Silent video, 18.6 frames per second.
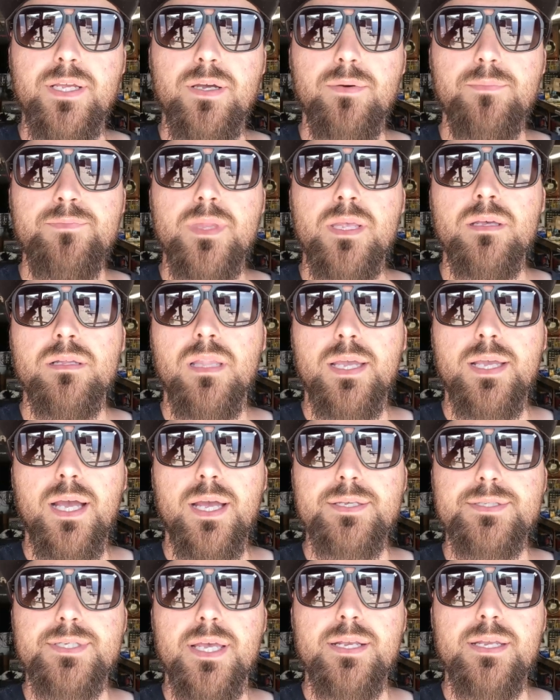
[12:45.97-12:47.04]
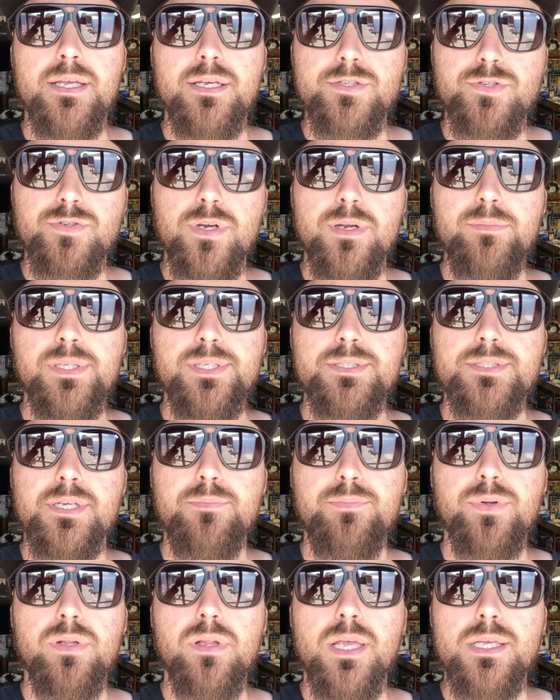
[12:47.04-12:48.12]
video. Like I said, extremely
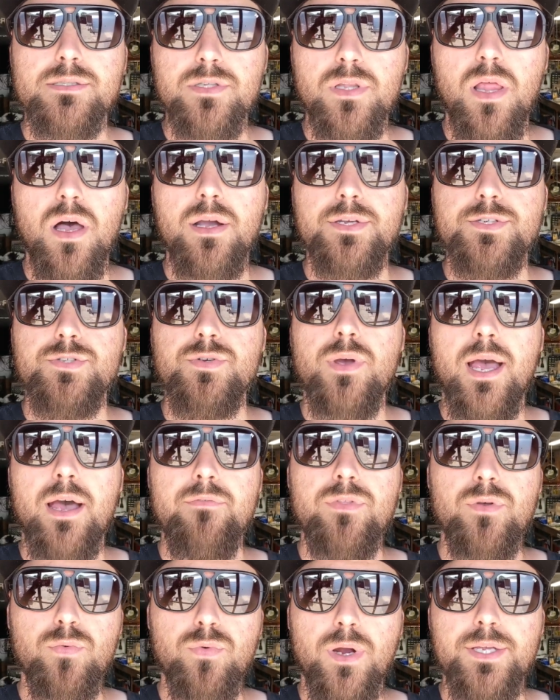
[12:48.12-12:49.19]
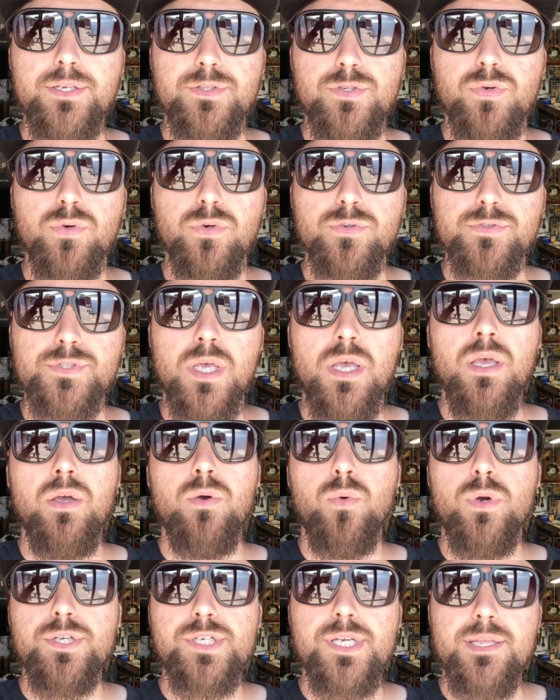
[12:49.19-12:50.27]
simple as long as you have the right tools,
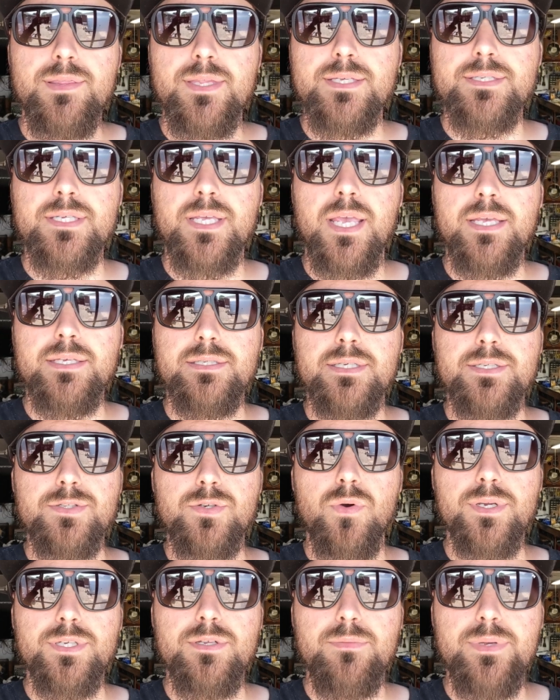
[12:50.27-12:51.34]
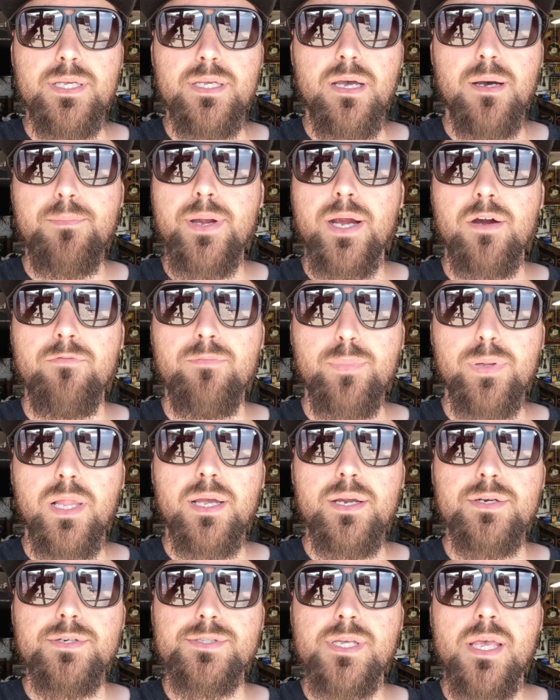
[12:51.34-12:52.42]
which in this case is going to be a pair of
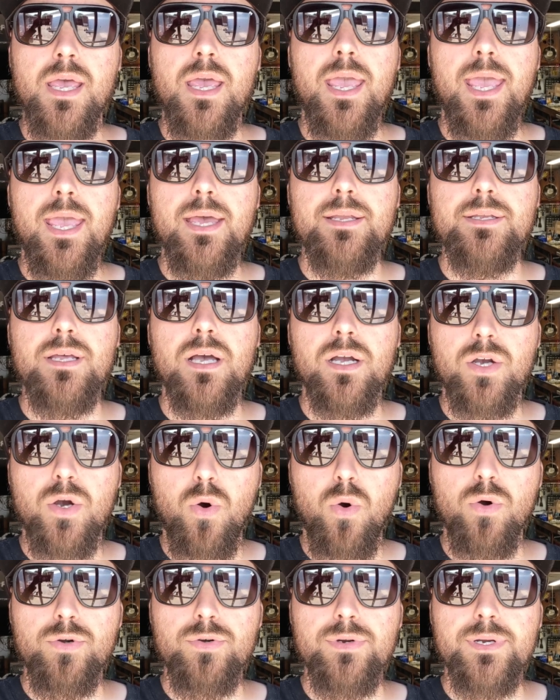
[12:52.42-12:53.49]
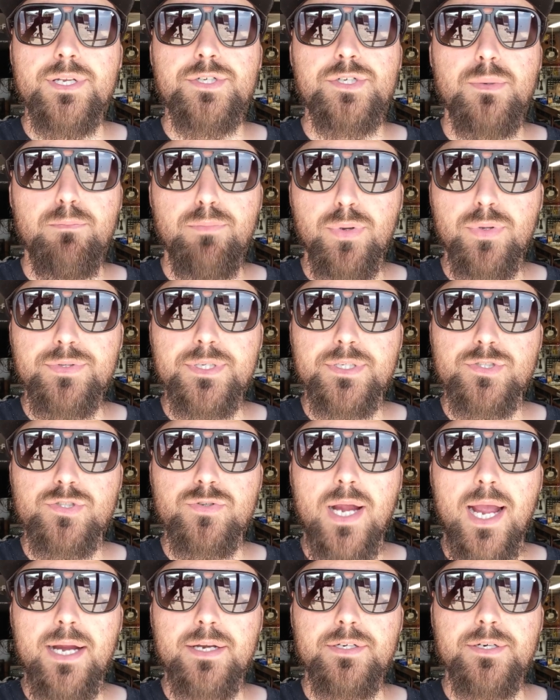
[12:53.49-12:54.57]
pliers and a quarter inch bolt
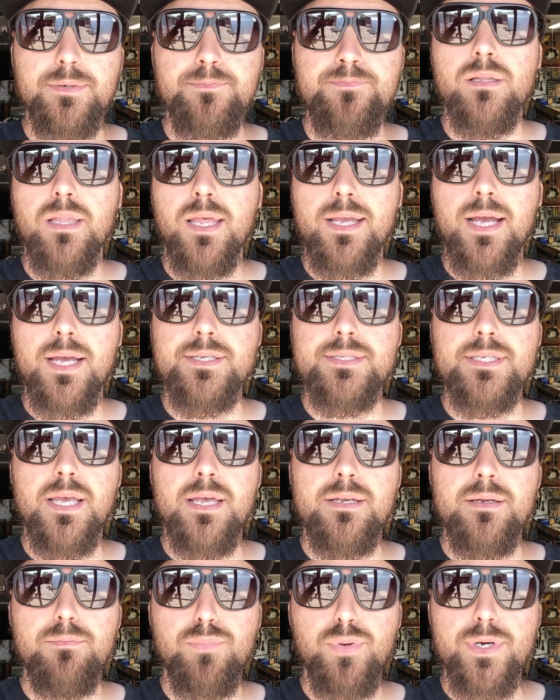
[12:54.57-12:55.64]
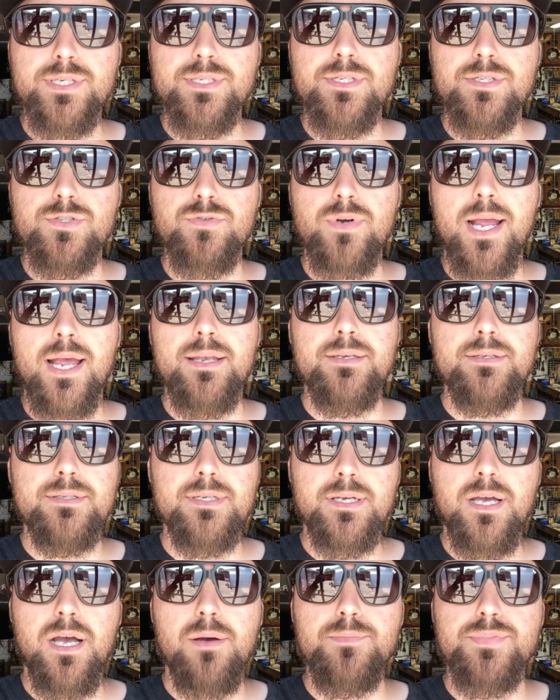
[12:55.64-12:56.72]
extractor. Like I said, Briggs and Stratton,
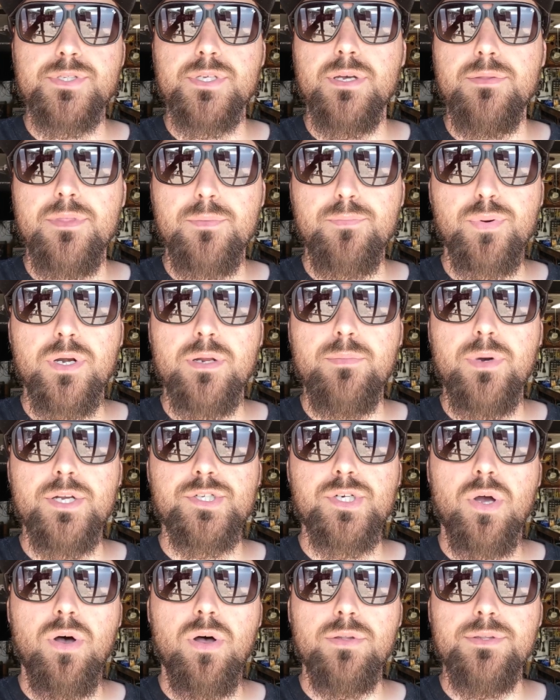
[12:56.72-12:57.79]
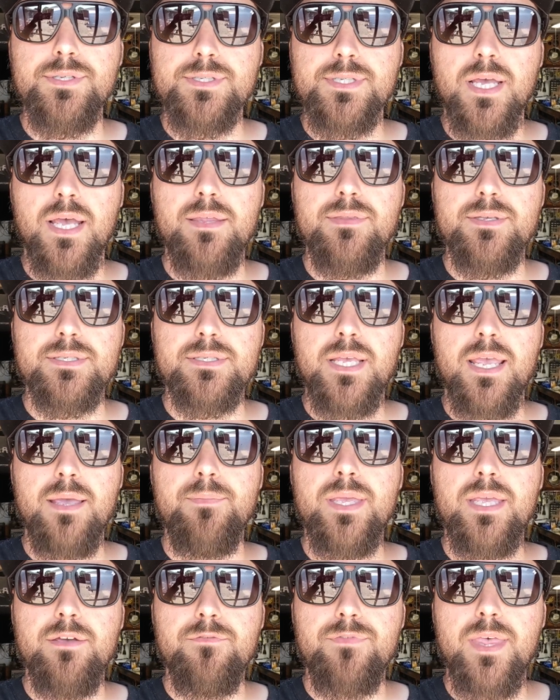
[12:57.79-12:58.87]
Tecumseh, they're pretty much all designed the
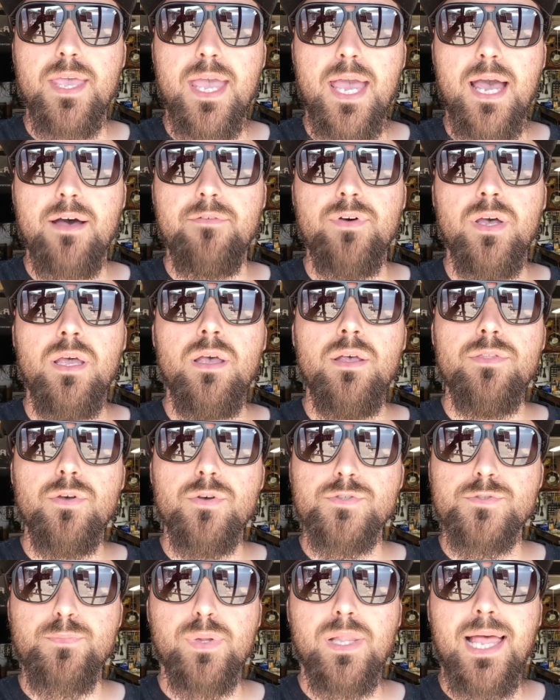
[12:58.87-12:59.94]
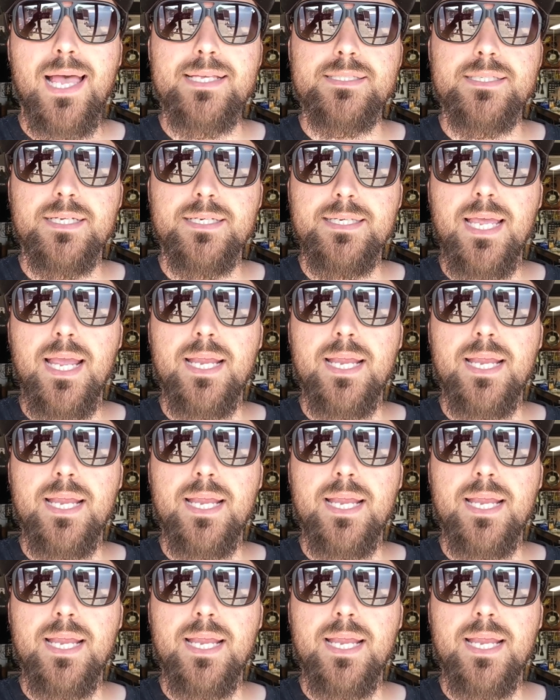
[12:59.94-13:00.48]
same. If they have those plastic